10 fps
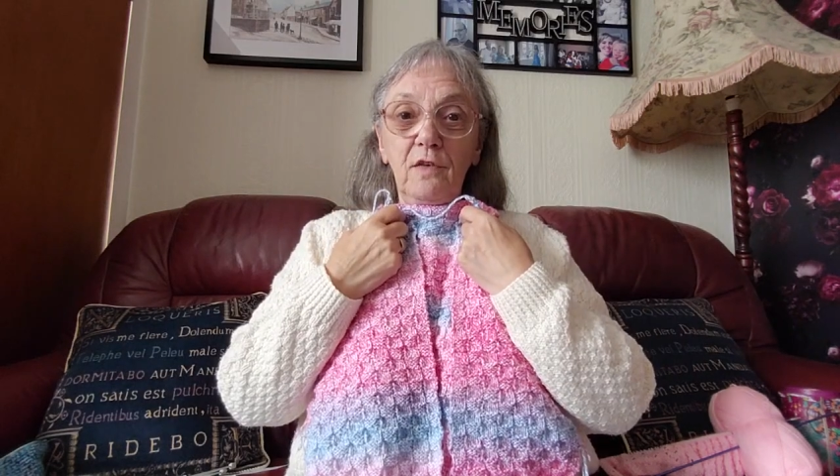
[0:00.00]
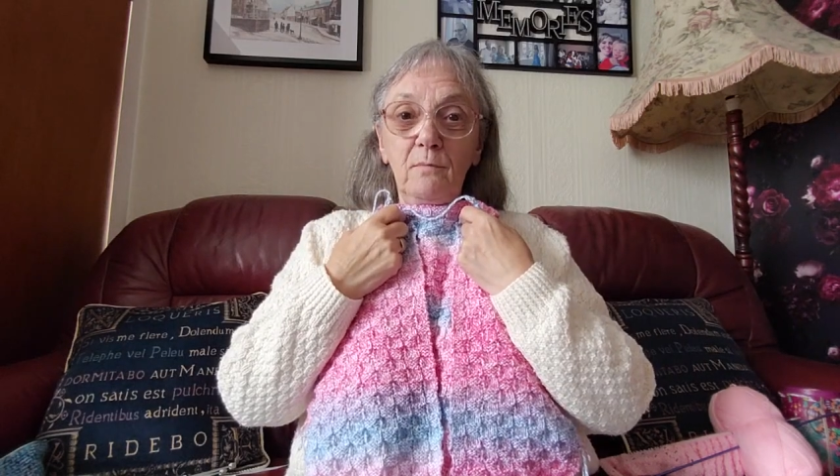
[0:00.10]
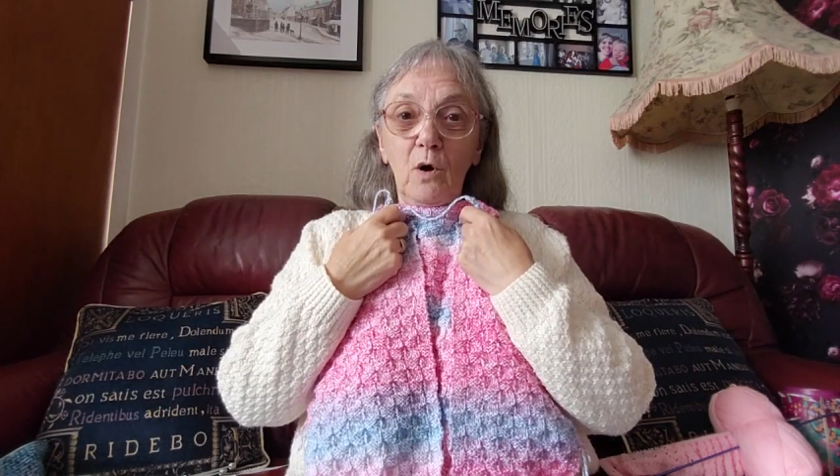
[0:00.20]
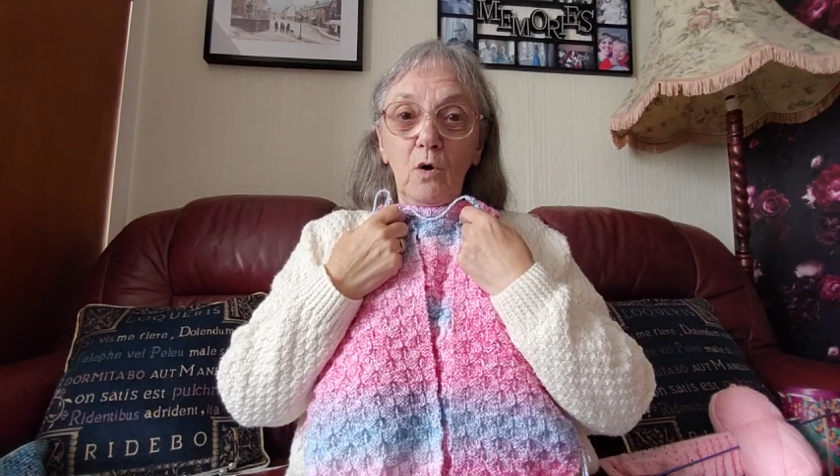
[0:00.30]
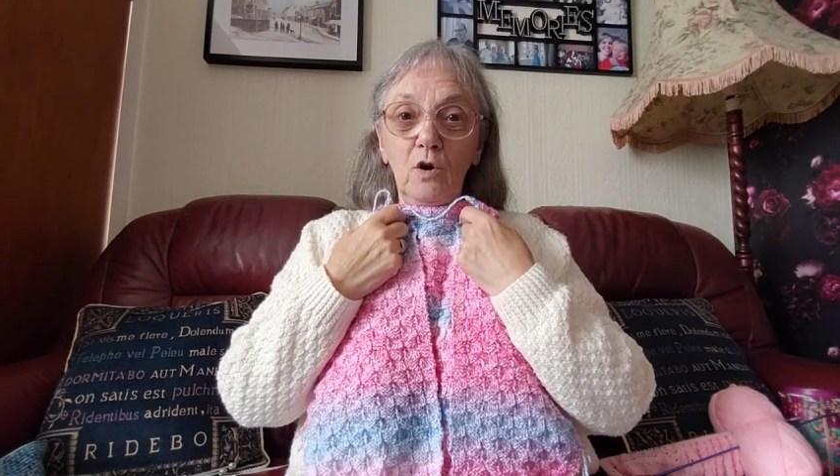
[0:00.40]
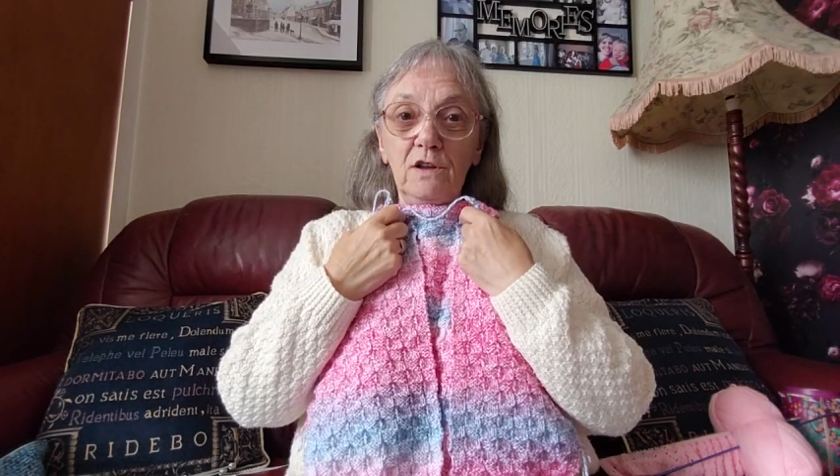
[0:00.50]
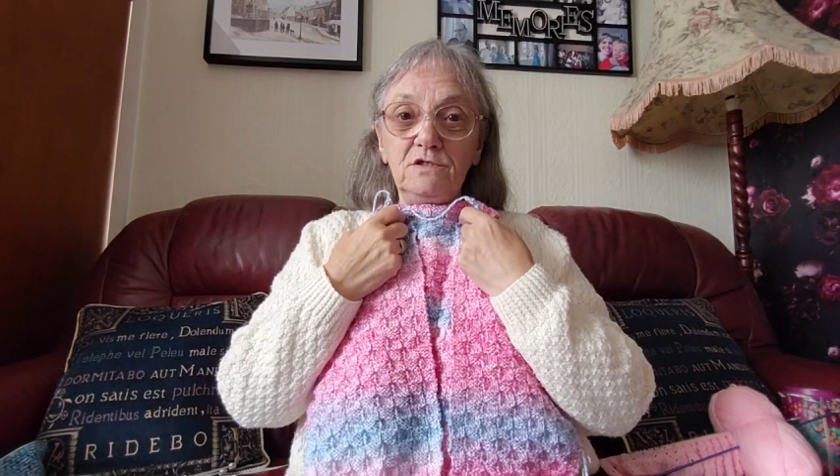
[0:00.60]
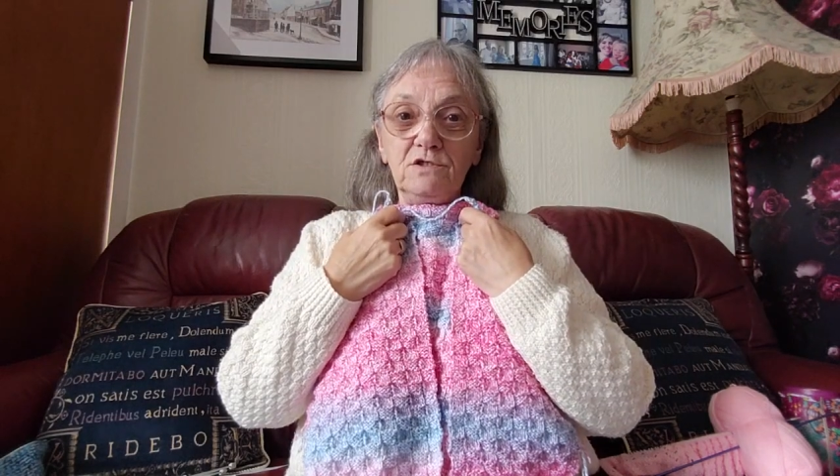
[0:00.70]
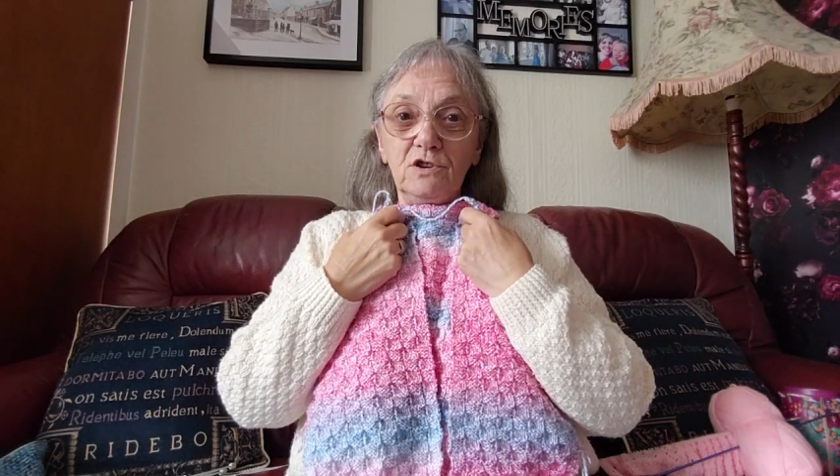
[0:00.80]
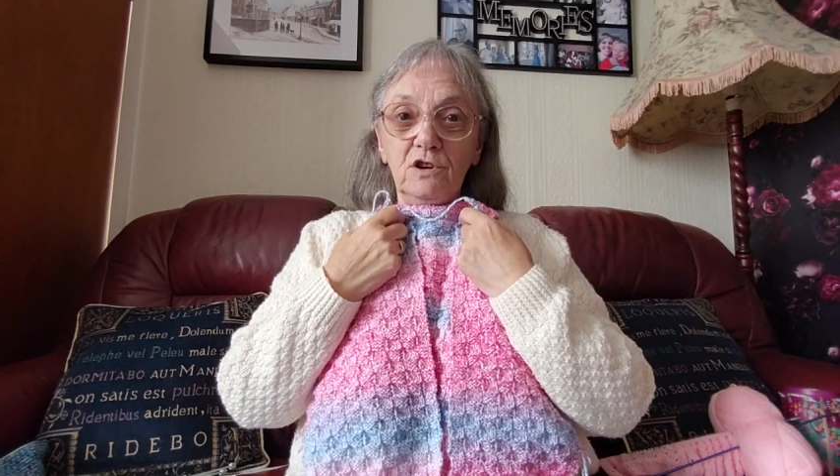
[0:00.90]
the ball
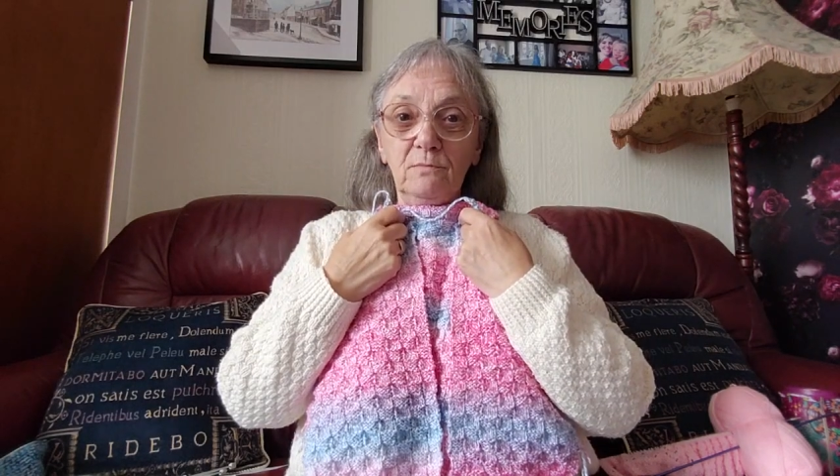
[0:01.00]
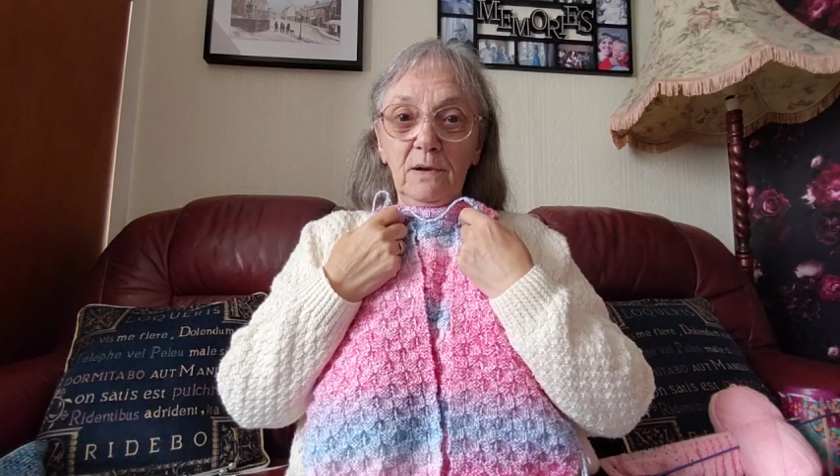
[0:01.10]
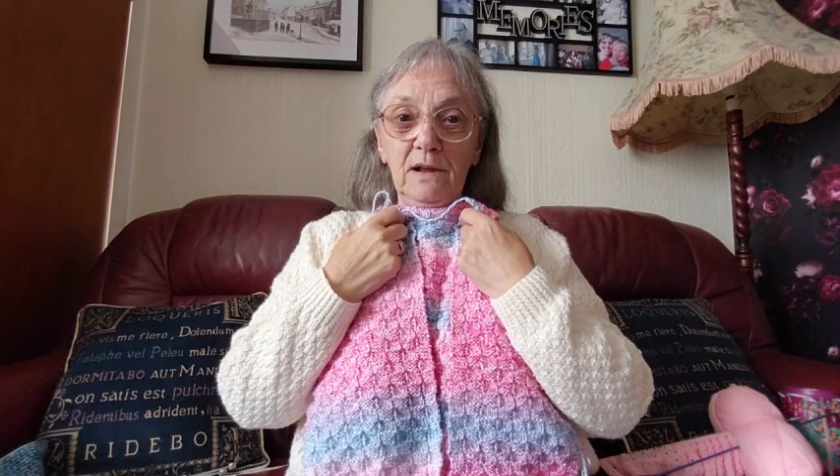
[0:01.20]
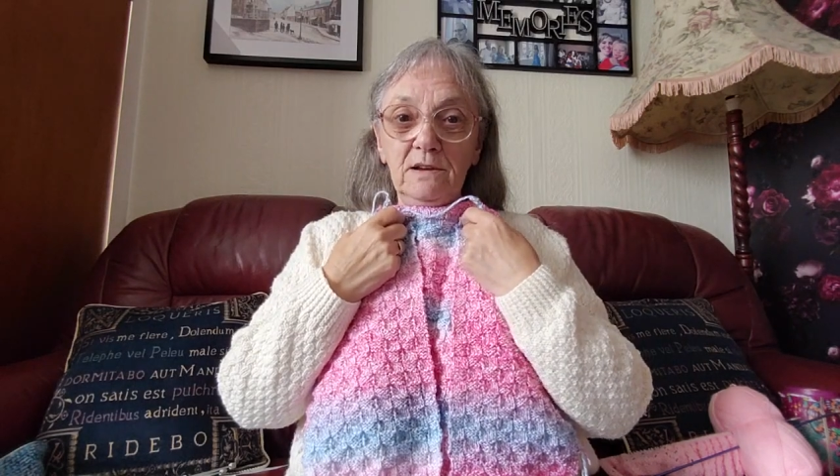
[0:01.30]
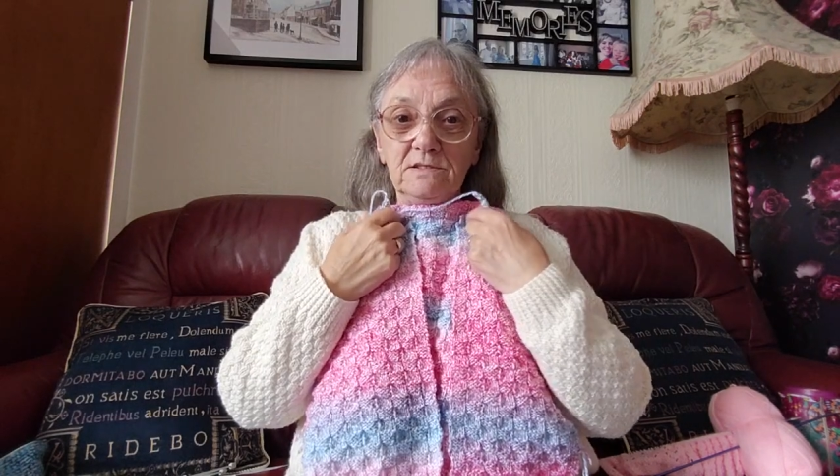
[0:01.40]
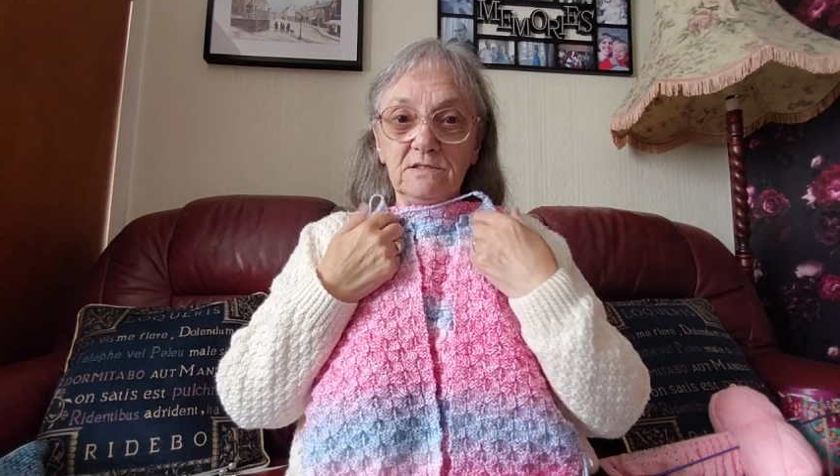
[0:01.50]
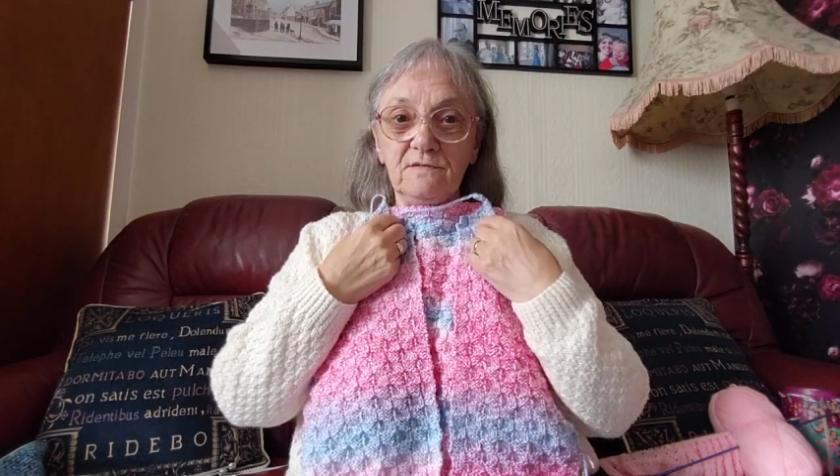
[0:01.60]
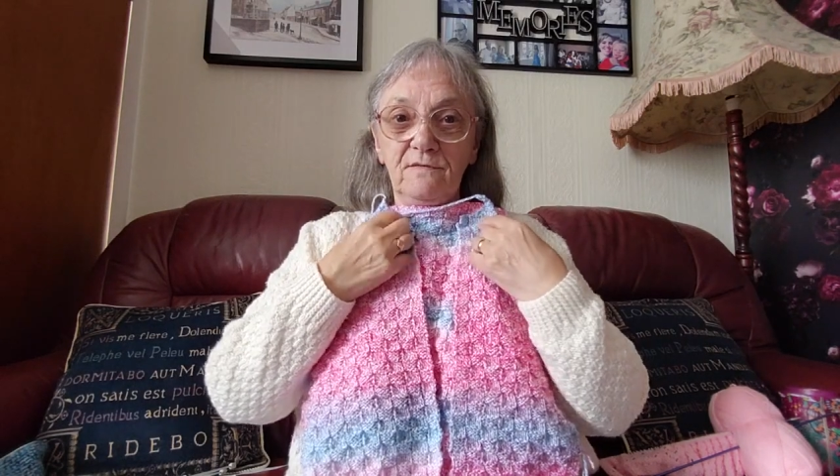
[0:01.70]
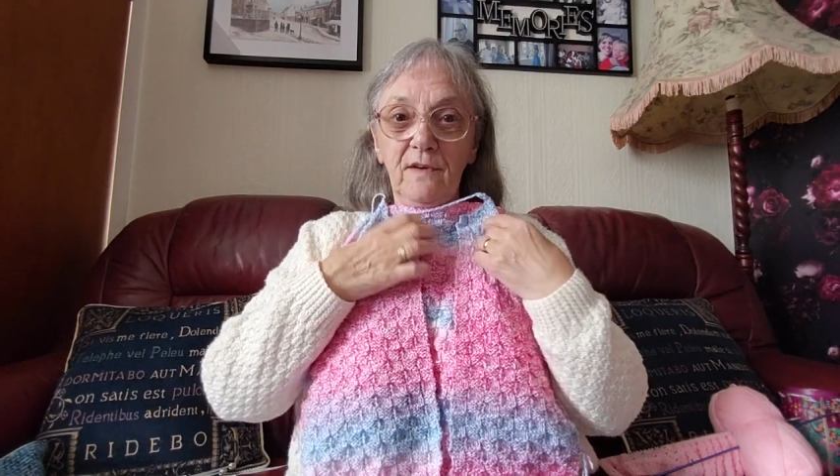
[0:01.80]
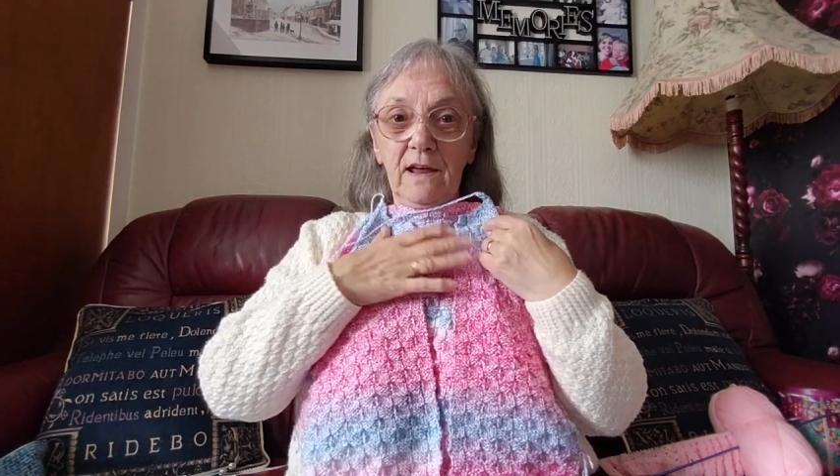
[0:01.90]
at certain places
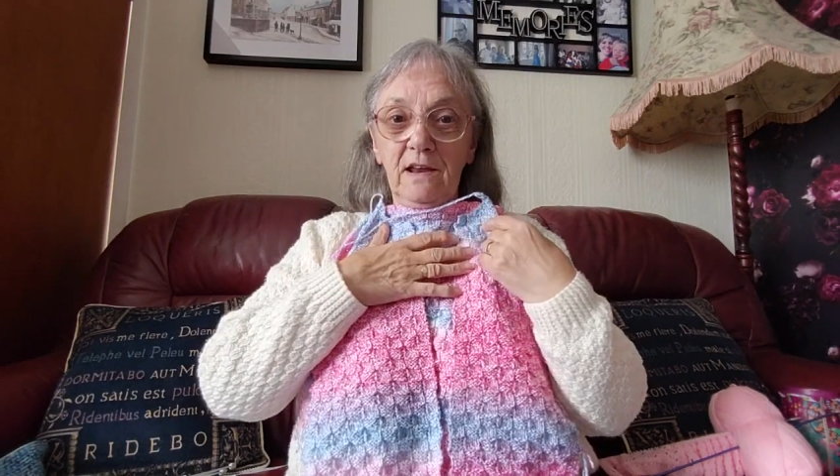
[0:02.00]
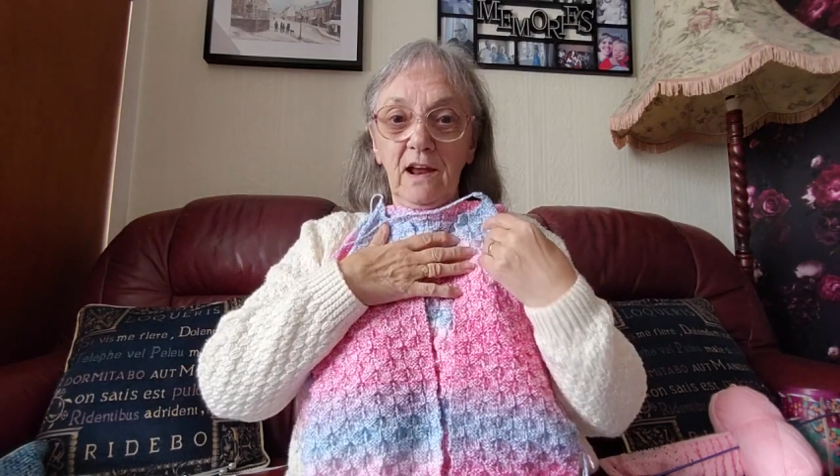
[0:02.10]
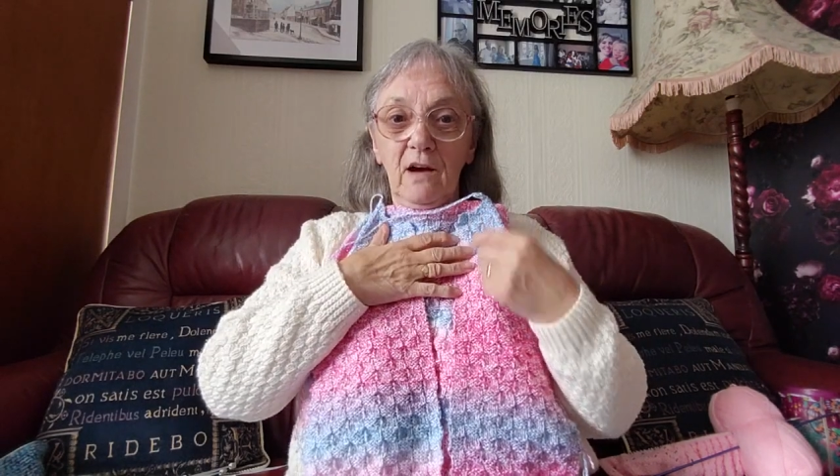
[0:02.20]
and finding